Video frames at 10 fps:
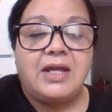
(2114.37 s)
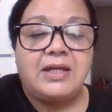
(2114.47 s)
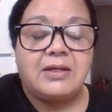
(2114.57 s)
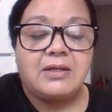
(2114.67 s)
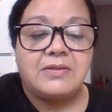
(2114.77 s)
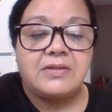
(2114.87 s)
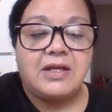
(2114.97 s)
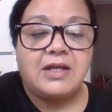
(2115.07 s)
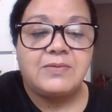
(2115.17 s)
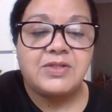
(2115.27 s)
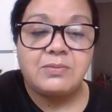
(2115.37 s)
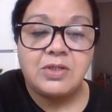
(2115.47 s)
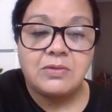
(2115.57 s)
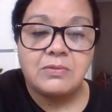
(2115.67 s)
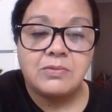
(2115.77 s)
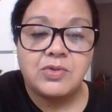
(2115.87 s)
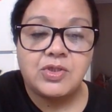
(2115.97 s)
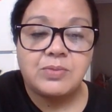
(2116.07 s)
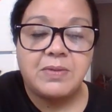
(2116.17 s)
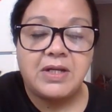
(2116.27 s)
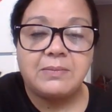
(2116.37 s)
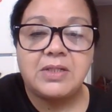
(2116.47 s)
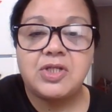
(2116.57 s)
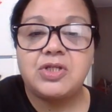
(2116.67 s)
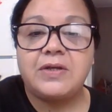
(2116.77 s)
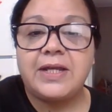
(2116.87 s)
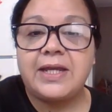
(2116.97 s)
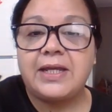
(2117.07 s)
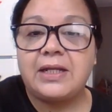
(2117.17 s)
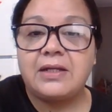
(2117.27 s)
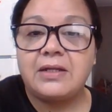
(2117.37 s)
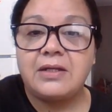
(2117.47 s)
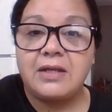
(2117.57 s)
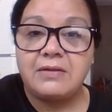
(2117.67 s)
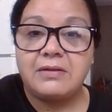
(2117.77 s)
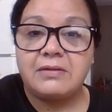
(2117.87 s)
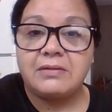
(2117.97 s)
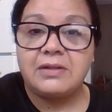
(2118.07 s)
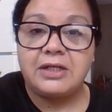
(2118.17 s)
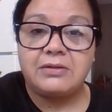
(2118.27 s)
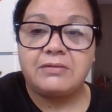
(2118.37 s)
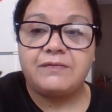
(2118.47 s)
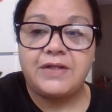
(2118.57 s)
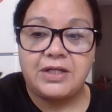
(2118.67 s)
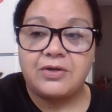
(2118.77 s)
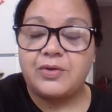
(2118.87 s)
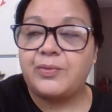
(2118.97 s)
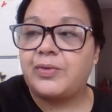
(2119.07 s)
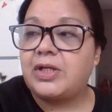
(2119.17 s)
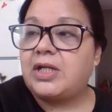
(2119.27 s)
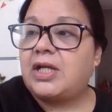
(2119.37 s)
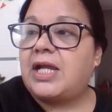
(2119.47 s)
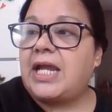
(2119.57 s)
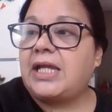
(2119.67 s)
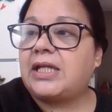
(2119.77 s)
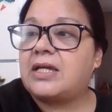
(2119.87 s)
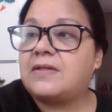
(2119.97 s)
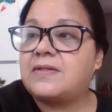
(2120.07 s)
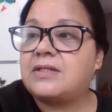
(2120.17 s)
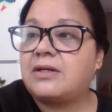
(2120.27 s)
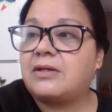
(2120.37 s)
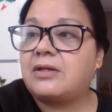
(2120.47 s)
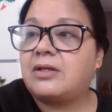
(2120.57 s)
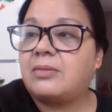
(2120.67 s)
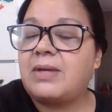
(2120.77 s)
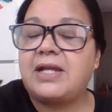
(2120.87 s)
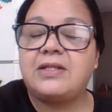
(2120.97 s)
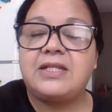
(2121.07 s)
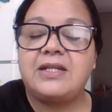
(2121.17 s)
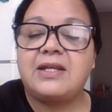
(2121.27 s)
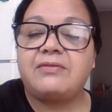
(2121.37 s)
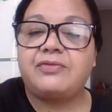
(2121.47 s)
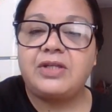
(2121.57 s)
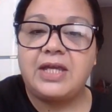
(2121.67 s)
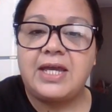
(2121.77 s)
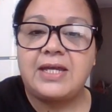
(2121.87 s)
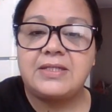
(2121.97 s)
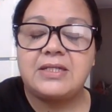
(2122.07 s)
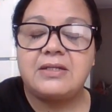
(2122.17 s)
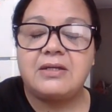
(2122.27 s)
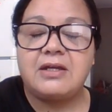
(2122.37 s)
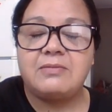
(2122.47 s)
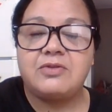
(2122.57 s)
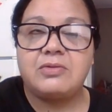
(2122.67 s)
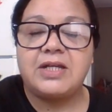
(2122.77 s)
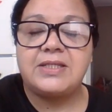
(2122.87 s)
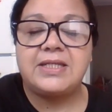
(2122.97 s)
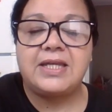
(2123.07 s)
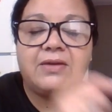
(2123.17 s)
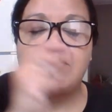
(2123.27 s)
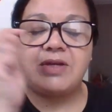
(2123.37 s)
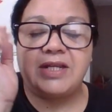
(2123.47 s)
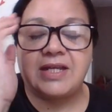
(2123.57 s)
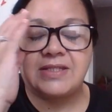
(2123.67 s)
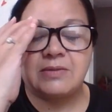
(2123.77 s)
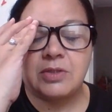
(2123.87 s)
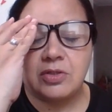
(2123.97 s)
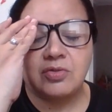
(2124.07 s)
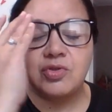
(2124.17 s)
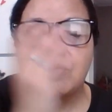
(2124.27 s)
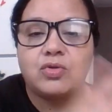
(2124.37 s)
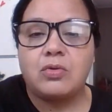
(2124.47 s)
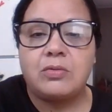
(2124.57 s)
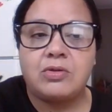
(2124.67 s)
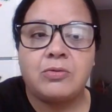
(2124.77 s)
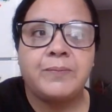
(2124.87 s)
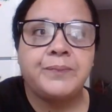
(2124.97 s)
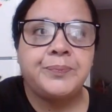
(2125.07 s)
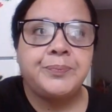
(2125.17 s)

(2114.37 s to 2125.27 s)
And I have some news, but I'm going to share that in another later video. And I did not forget. I'm trying to get ready. I said I was going to do a tutorial.